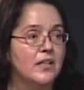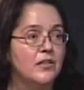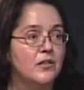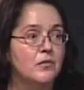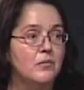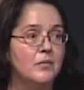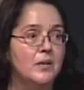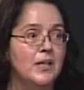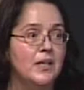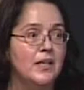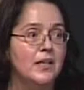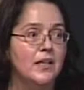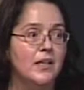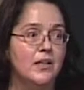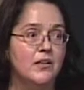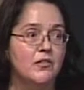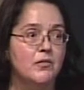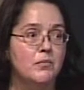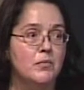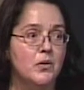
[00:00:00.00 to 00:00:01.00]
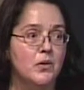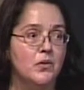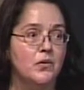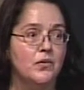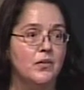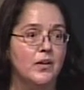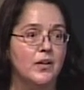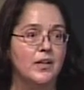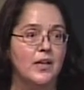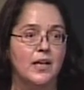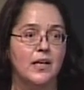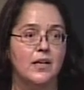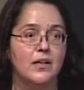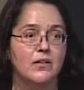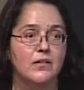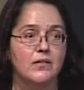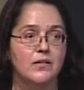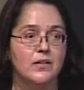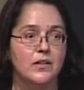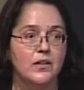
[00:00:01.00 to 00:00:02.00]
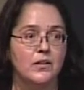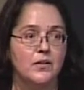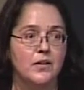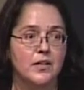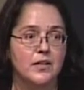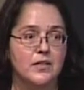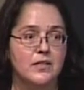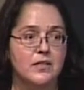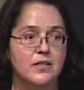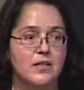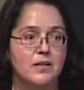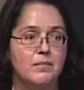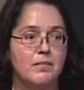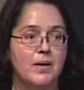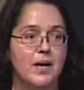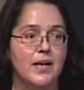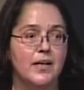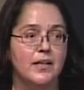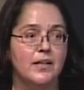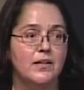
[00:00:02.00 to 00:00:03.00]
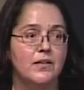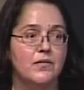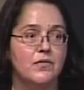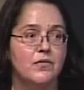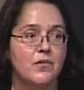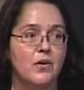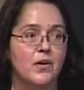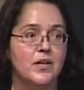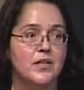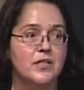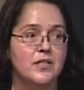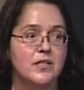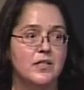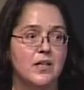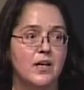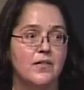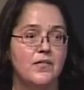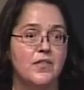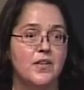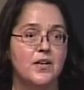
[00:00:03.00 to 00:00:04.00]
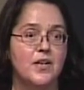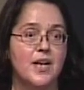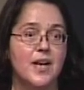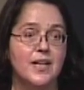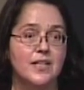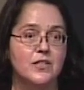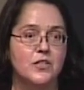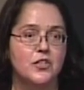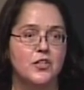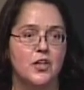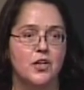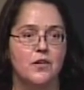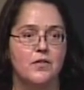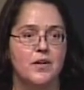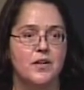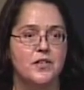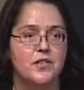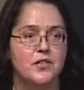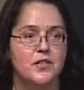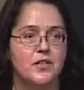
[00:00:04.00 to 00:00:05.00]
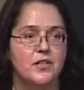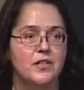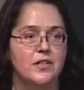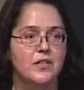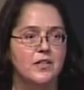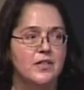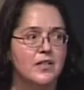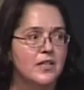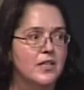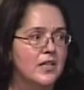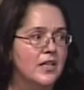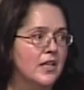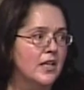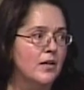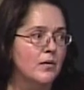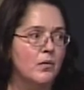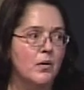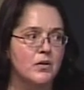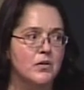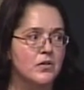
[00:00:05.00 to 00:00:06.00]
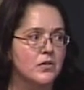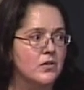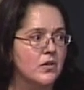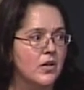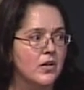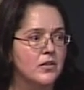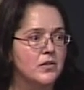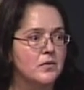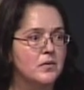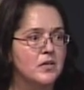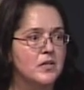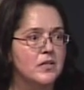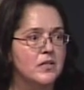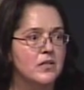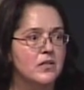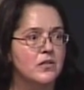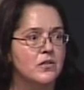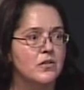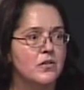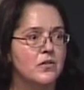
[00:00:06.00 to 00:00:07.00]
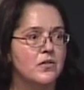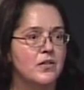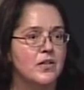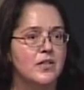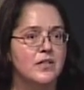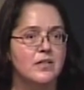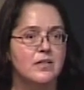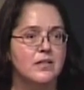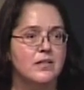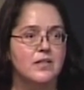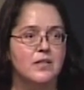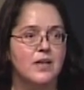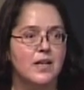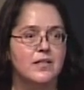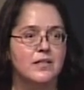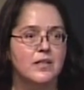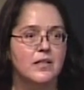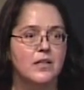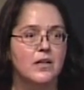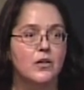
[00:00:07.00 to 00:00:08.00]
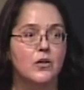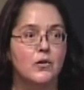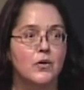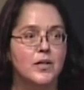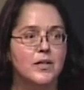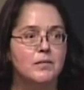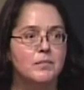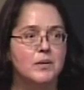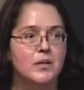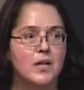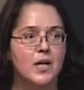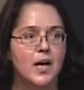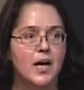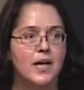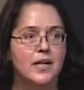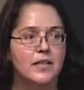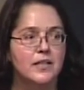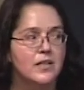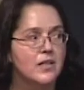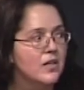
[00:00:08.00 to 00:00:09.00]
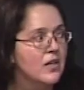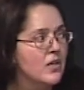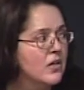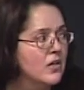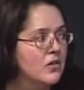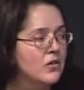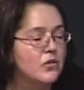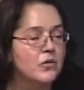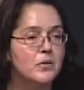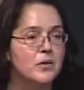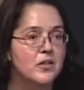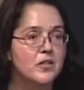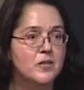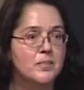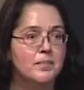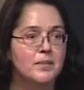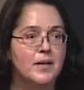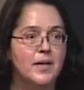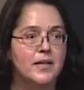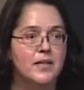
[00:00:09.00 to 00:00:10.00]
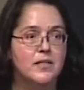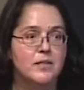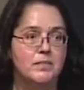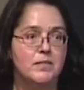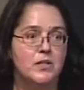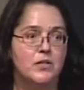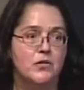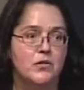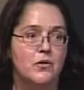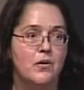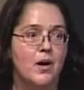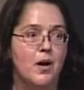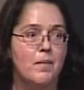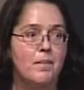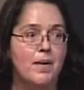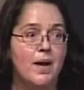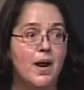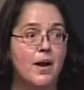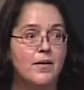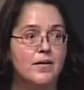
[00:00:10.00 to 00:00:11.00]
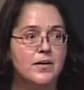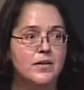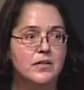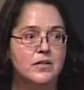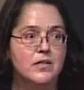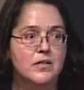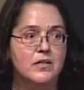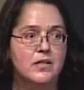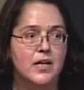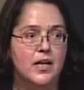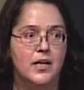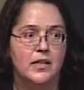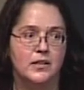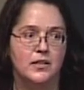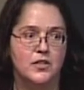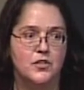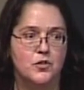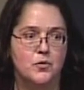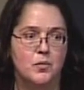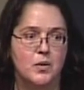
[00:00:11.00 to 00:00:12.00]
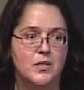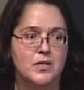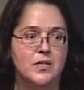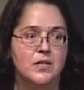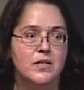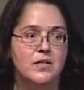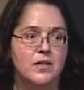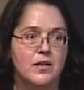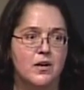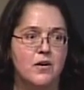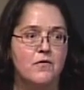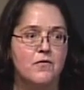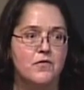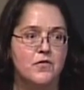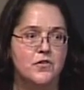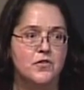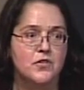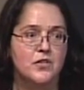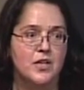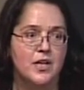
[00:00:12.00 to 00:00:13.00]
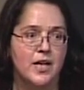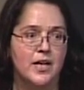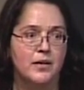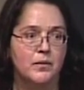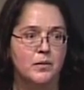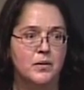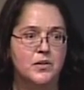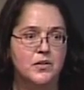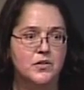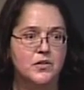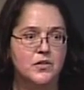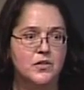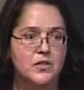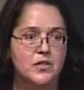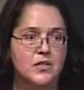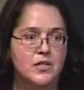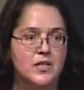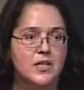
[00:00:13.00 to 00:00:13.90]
to me, his music and his lyrics embody the voice of the next generation he wrote a song to his sister that has an incredible line You explained me to our parents, English wasn't their first language.